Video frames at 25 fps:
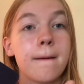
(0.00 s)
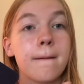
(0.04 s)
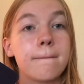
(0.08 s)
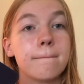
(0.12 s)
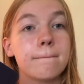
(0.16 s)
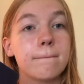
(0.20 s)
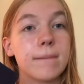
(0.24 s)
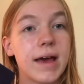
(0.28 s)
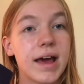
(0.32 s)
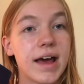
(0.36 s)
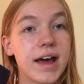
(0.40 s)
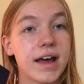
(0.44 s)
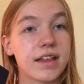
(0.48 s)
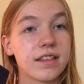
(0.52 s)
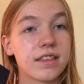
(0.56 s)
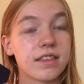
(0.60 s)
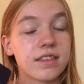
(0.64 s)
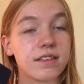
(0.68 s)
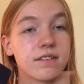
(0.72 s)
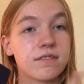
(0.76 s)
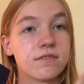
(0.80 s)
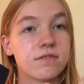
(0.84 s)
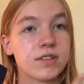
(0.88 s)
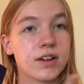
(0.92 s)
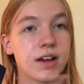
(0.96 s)
math
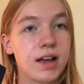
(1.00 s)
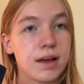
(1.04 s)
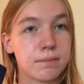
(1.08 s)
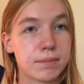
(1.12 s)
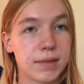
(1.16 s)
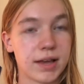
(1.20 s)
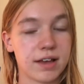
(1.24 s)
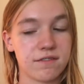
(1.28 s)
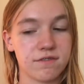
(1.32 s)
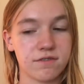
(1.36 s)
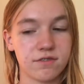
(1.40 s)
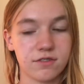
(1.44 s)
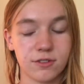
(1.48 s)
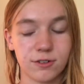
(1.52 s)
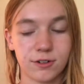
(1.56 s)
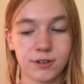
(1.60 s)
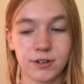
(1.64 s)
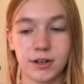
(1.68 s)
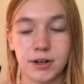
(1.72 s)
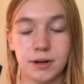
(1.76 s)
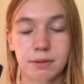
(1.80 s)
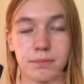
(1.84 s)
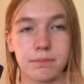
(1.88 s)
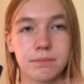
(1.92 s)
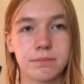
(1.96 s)
for
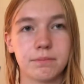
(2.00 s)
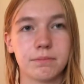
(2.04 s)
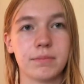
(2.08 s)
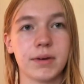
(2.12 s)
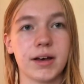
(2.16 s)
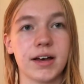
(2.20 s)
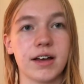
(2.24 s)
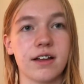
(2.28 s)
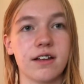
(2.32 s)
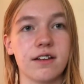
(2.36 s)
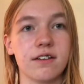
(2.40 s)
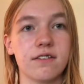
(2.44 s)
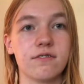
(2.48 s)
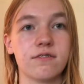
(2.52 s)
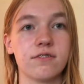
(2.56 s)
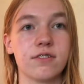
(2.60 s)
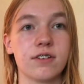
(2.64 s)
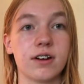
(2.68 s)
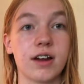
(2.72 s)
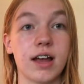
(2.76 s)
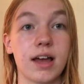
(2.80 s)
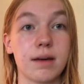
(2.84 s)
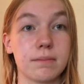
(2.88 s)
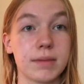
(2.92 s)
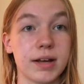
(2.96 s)
MI4, but
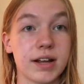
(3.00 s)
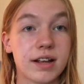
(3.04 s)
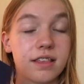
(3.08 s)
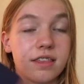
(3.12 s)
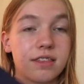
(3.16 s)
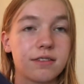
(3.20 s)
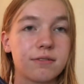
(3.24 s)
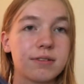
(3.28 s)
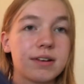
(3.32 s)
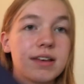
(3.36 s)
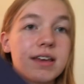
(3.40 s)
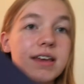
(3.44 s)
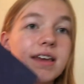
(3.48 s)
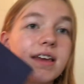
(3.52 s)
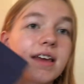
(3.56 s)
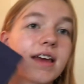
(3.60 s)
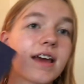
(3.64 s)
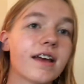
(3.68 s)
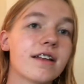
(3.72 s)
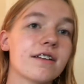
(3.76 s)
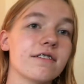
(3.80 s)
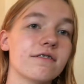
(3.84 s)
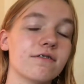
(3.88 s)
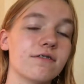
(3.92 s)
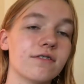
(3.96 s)
for MI3
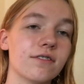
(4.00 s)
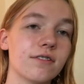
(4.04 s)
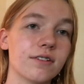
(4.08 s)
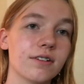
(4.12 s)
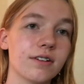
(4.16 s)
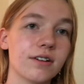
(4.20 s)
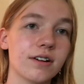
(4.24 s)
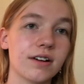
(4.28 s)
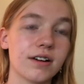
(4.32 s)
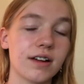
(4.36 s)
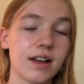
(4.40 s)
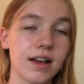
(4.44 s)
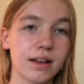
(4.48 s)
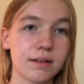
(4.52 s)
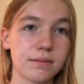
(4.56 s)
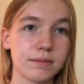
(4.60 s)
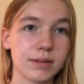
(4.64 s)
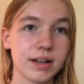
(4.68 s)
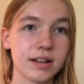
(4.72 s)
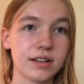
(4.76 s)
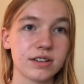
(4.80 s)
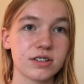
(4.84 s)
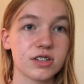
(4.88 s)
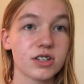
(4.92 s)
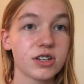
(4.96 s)
and for
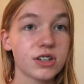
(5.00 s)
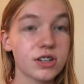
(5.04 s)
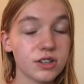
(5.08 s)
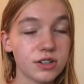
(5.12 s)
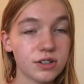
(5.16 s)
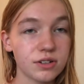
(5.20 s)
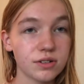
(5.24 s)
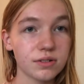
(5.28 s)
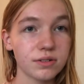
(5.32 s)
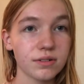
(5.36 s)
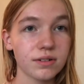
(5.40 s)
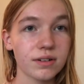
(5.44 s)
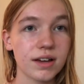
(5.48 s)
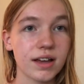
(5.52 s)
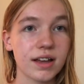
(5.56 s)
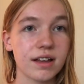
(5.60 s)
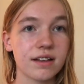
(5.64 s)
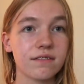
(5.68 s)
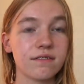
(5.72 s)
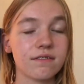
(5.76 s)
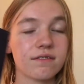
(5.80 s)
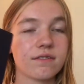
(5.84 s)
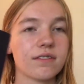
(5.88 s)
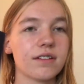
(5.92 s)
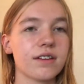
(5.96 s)
MI2
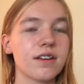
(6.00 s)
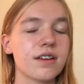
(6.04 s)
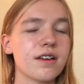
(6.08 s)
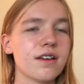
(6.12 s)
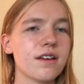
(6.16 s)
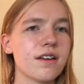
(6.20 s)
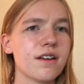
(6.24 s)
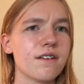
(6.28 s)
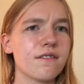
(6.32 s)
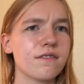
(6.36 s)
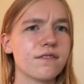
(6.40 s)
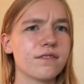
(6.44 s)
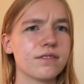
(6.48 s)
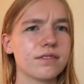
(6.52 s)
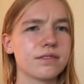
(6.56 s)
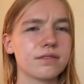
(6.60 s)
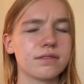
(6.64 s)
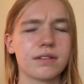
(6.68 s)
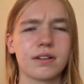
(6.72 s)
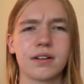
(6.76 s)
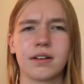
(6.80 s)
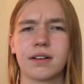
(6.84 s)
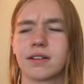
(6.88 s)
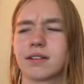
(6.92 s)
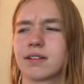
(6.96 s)
and
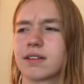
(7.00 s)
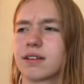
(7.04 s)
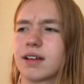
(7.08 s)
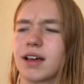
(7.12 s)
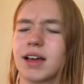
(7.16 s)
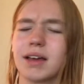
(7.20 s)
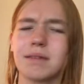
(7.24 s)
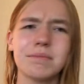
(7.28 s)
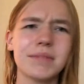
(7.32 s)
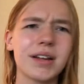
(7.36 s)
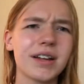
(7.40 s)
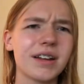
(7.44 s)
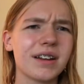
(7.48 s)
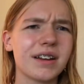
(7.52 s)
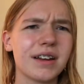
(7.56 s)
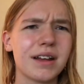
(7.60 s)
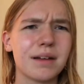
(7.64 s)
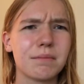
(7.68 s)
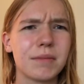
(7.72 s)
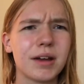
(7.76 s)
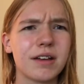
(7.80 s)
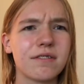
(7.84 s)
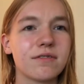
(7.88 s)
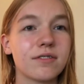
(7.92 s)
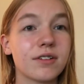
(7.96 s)
I'm not in
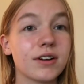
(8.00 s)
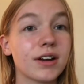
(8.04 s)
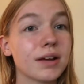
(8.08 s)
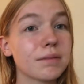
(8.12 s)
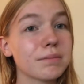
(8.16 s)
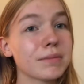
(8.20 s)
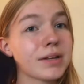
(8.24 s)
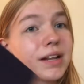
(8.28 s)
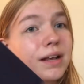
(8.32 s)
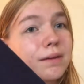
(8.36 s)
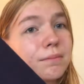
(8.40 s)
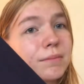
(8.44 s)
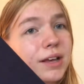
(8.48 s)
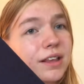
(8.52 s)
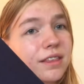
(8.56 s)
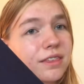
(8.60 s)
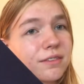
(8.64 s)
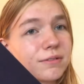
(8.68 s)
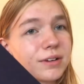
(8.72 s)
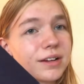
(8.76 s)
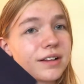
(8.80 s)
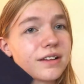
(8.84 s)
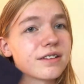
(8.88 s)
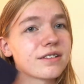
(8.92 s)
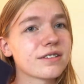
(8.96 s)
MI4, I'm in
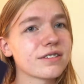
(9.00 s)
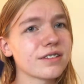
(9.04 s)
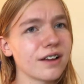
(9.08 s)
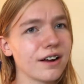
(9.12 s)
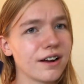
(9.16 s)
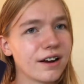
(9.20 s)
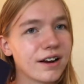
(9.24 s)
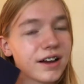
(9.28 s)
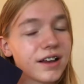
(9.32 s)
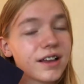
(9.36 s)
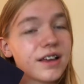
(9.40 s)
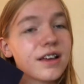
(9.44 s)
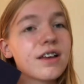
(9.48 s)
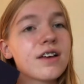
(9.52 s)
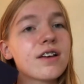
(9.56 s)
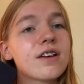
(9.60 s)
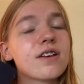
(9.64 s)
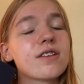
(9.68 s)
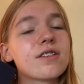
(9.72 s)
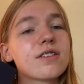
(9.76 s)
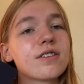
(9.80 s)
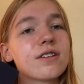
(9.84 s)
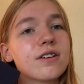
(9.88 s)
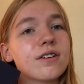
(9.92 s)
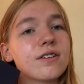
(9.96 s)
MI3, sorry.
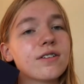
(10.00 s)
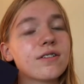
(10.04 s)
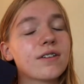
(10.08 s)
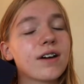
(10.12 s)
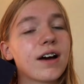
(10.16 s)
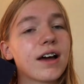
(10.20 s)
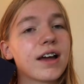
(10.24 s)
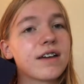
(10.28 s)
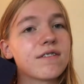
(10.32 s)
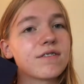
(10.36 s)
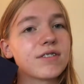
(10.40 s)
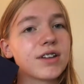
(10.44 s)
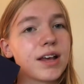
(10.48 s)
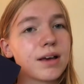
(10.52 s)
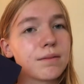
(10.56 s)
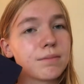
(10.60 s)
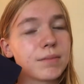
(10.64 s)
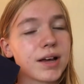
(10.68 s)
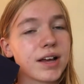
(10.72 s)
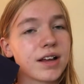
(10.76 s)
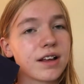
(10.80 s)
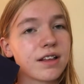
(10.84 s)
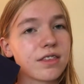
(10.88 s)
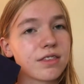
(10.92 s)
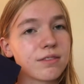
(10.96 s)
So I have an
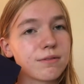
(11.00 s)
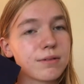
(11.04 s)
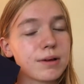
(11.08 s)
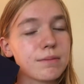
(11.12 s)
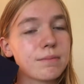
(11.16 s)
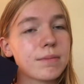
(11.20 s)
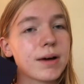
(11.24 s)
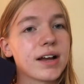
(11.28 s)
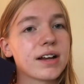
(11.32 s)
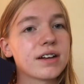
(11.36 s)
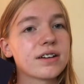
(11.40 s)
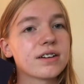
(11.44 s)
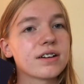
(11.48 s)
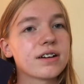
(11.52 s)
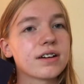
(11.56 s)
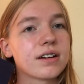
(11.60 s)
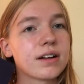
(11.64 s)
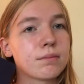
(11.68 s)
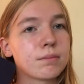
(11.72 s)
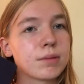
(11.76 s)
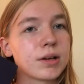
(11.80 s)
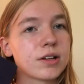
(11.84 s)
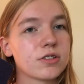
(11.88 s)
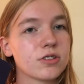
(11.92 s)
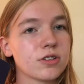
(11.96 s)
MI3 binder, an
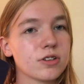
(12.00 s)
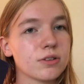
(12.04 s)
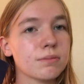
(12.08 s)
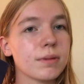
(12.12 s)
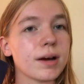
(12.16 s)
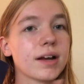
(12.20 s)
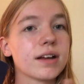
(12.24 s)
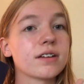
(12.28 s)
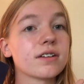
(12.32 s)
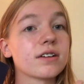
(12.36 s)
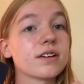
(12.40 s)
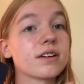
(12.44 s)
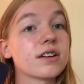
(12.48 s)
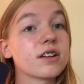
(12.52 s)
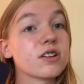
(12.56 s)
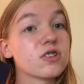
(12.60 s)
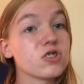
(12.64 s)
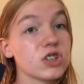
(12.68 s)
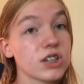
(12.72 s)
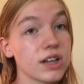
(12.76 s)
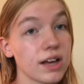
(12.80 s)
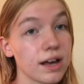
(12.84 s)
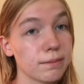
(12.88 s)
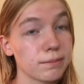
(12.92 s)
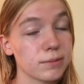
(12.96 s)
MI2 binder, and a
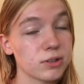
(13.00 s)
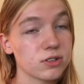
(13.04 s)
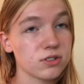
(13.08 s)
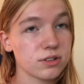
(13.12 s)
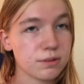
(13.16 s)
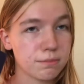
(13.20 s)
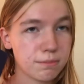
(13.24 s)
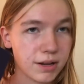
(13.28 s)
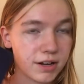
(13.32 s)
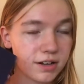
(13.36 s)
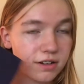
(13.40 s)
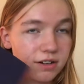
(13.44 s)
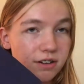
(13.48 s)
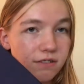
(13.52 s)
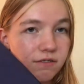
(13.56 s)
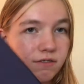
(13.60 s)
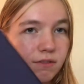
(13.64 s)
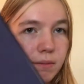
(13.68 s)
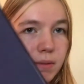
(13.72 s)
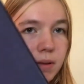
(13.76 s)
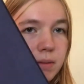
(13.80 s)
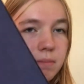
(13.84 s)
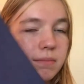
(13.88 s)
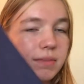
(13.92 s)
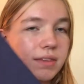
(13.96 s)
geometry binder from
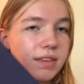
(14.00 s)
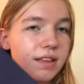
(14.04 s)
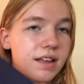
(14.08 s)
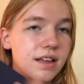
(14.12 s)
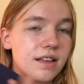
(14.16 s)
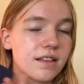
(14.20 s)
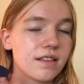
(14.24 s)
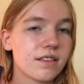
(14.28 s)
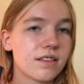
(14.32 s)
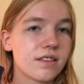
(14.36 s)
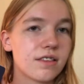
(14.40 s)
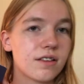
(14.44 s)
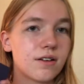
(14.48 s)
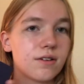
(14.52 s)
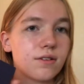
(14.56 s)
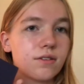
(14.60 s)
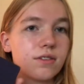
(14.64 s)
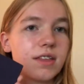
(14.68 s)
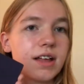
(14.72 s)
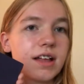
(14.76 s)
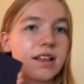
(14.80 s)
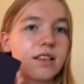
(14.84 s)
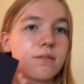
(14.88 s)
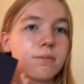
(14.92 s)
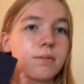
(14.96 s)
IMSA. So
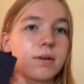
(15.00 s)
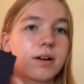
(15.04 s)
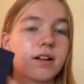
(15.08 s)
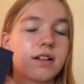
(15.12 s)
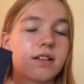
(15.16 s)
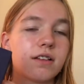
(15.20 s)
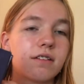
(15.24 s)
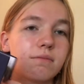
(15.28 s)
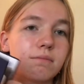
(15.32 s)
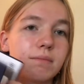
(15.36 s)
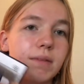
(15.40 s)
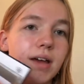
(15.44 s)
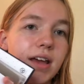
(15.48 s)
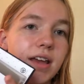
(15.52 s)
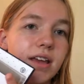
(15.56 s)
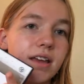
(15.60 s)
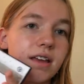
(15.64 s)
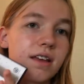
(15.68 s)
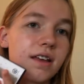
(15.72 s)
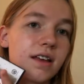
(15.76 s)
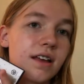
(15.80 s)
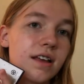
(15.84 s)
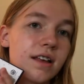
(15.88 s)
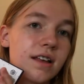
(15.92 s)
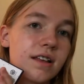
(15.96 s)
that's where all of my
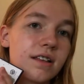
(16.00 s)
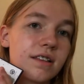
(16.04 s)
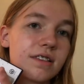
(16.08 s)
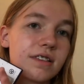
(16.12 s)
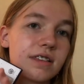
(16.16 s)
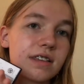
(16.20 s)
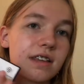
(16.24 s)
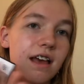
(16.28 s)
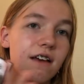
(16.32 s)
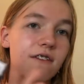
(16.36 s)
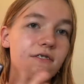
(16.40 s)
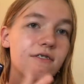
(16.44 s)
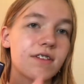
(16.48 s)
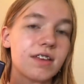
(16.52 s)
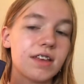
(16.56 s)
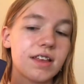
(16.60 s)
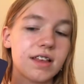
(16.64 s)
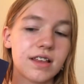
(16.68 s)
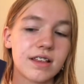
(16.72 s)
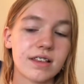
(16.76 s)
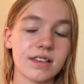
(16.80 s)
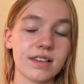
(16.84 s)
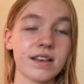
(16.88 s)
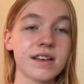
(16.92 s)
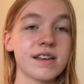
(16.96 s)
stuff
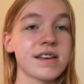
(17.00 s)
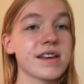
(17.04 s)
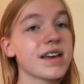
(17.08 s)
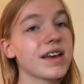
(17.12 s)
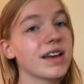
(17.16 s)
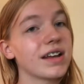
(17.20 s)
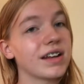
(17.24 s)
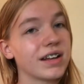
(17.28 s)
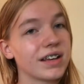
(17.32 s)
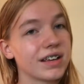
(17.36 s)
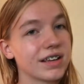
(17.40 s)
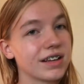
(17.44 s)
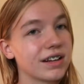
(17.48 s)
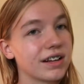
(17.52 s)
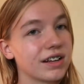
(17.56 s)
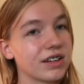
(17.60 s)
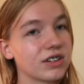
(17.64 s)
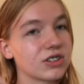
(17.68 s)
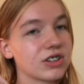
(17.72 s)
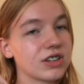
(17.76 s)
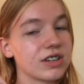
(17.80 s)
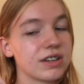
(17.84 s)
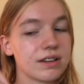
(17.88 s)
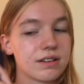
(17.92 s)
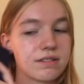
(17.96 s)
is, and I can
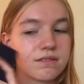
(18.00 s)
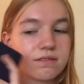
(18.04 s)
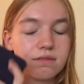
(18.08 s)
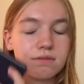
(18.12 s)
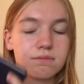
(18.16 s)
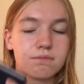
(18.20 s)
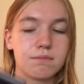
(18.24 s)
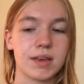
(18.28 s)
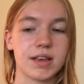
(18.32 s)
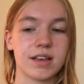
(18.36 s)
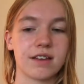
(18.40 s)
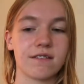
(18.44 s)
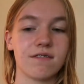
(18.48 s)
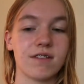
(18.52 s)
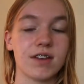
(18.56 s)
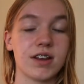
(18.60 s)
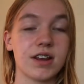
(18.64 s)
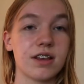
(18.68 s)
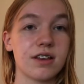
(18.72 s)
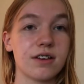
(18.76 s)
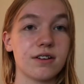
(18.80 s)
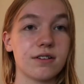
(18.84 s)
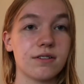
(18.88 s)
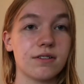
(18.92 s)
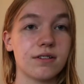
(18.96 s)
actually make a
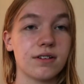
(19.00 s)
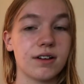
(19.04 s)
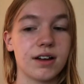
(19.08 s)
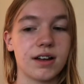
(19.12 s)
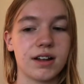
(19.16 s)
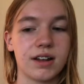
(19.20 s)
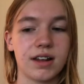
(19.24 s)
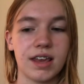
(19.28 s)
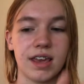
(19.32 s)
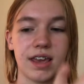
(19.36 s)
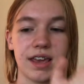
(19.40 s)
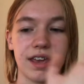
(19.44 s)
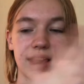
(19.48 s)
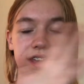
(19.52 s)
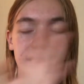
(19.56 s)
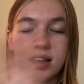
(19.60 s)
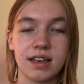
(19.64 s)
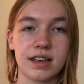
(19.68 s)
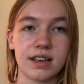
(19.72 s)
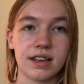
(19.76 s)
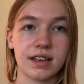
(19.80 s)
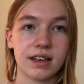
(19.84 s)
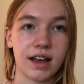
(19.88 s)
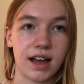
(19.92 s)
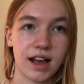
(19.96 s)
video on a
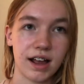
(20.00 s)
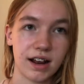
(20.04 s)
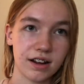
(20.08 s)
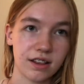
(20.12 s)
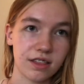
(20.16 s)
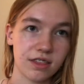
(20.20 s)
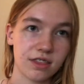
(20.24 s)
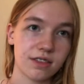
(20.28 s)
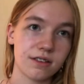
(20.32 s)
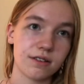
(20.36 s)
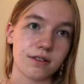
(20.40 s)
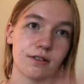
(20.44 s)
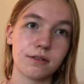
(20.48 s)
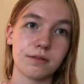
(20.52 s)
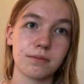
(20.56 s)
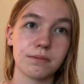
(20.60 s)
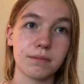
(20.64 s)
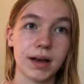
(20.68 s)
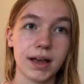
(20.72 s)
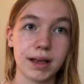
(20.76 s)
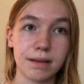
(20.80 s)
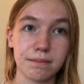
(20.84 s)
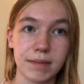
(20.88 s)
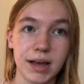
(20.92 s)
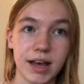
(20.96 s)
guide through
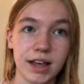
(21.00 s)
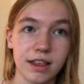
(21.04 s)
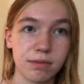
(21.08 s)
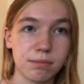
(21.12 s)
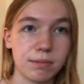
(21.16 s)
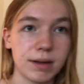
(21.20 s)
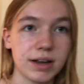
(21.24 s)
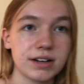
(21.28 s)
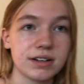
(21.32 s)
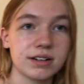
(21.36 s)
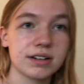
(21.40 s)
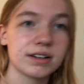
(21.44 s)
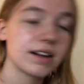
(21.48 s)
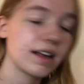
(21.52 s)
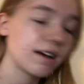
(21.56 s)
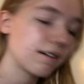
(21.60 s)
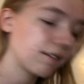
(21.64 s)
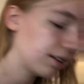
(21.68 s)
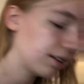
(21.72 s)
my math binder and how